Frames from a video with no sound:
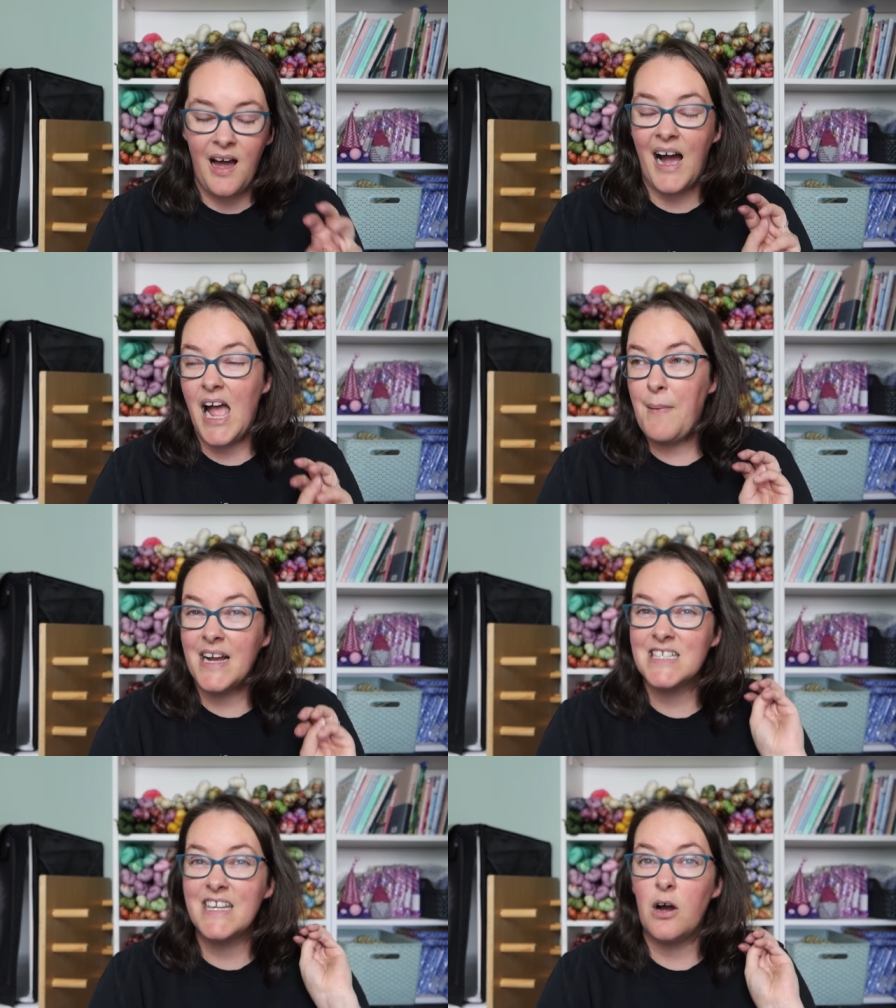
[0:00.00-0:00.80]
I am
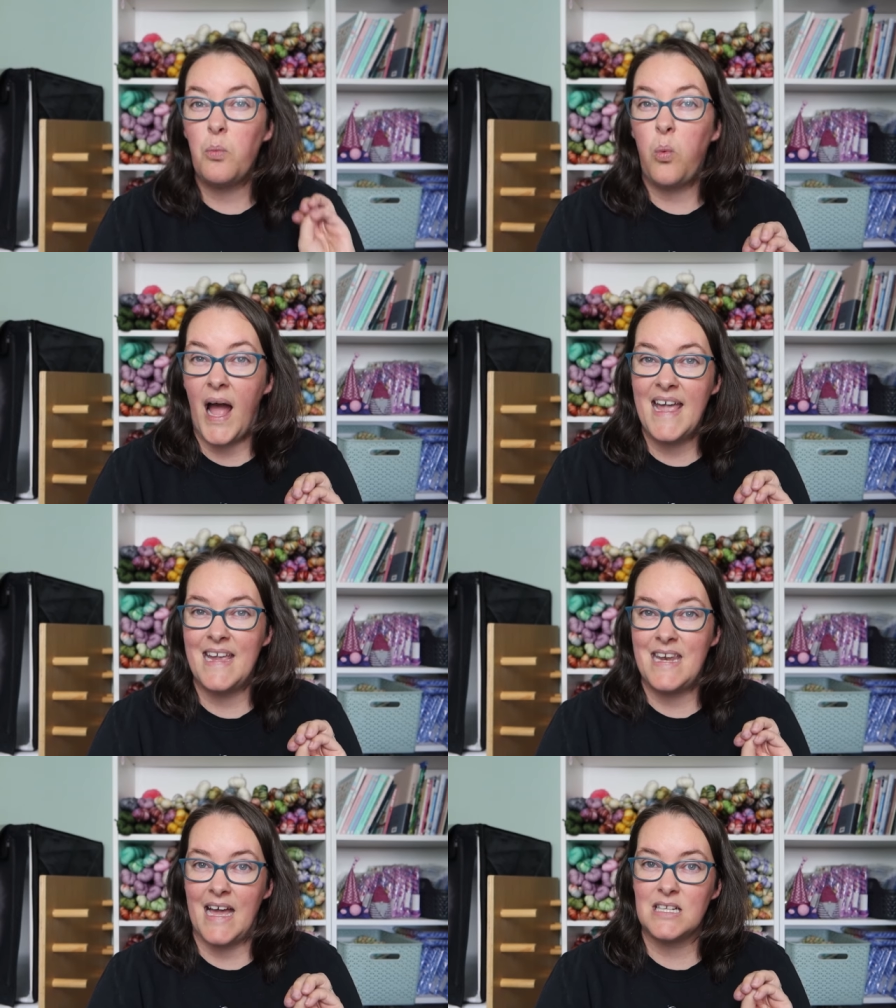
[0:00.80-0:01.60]
actually
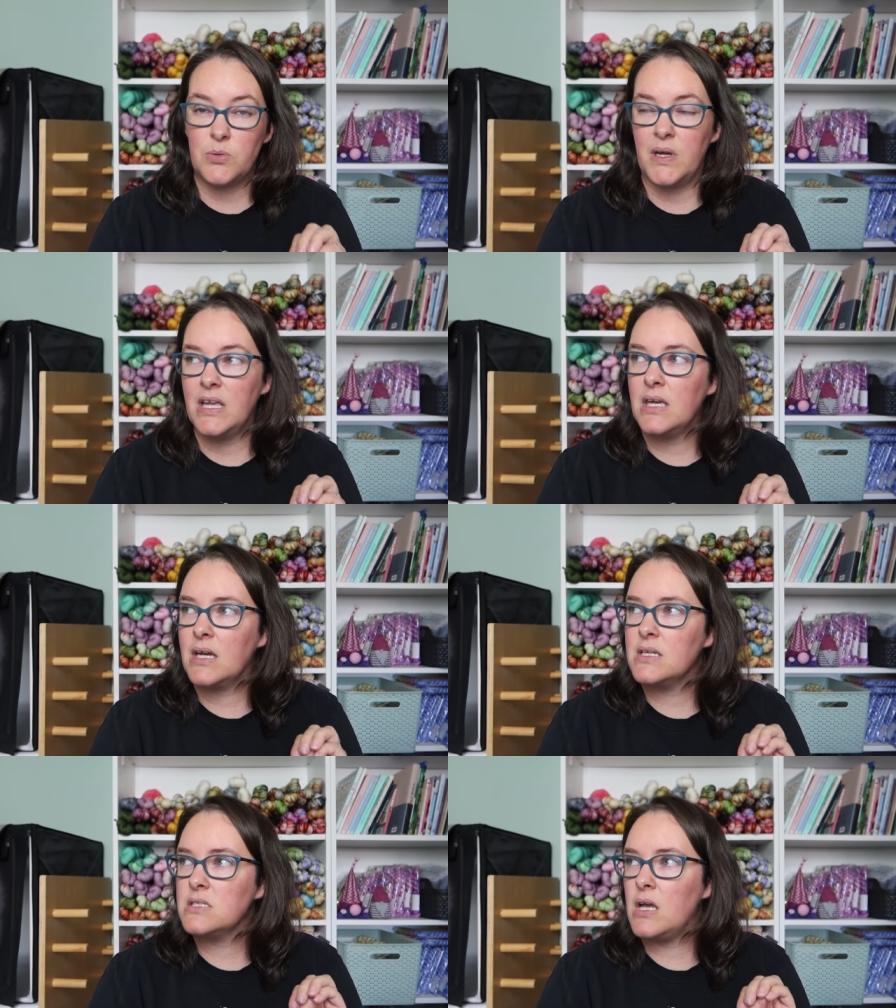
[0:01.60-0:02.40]
away next
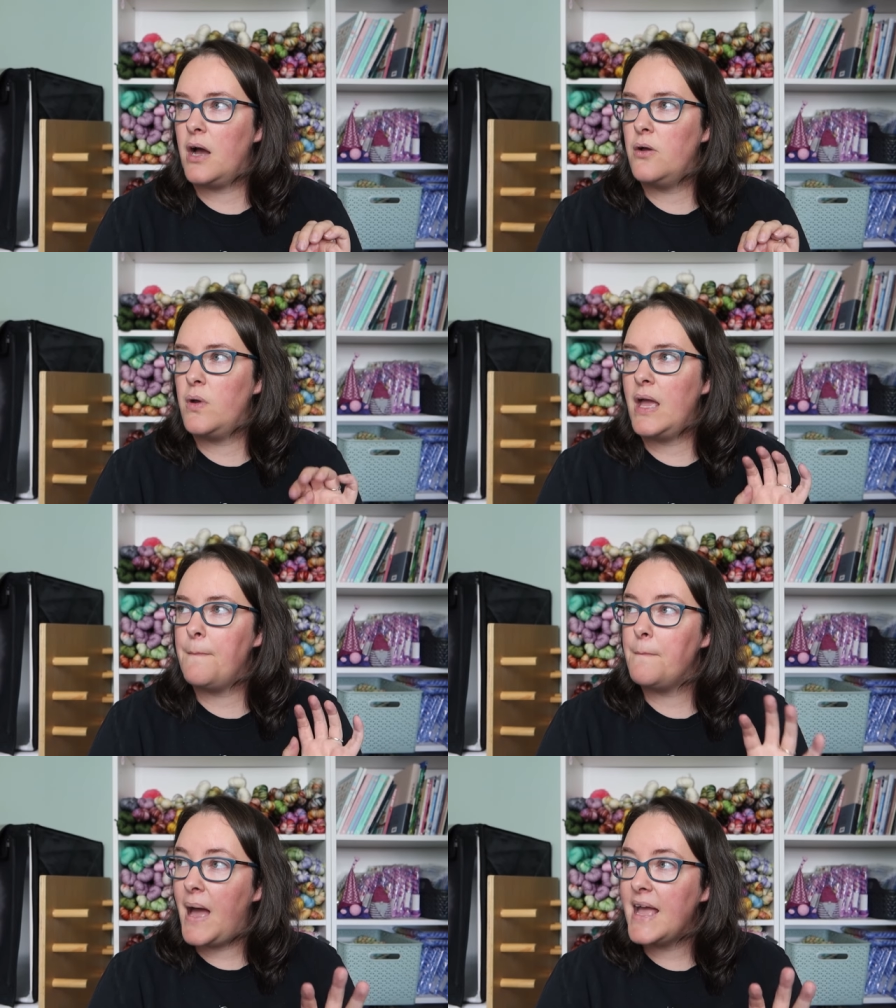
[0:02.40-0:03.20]
week, so it
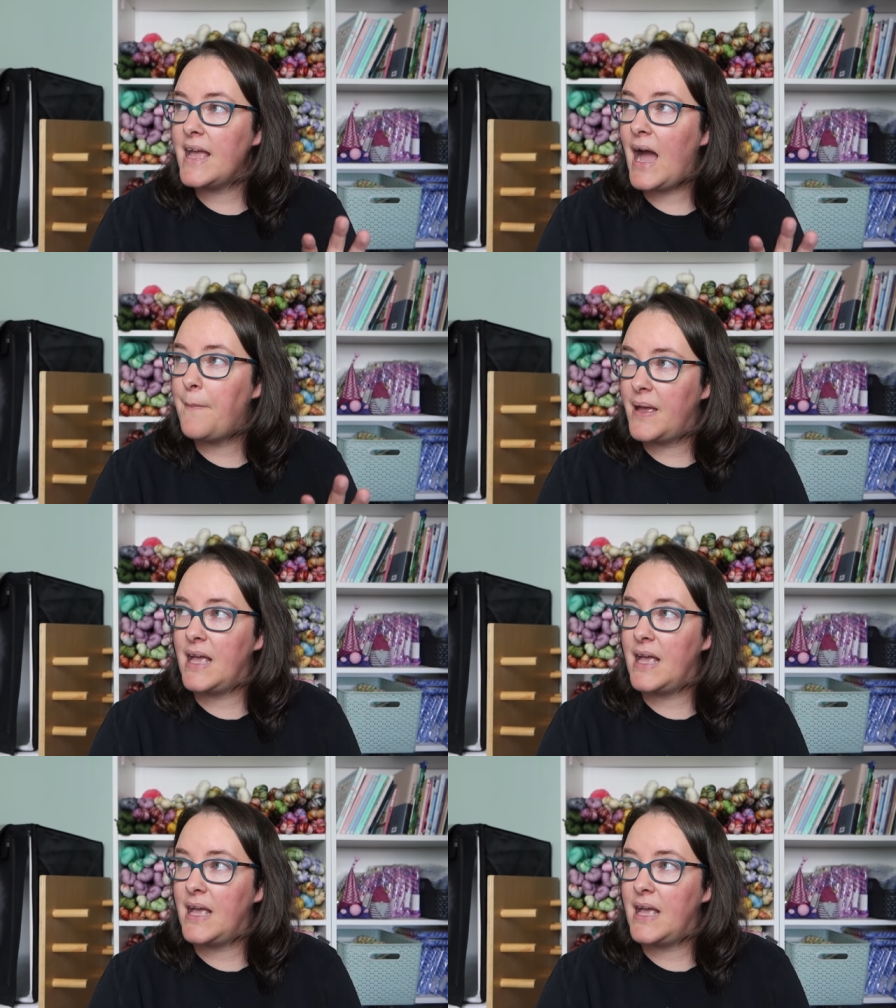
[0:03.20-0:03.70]
may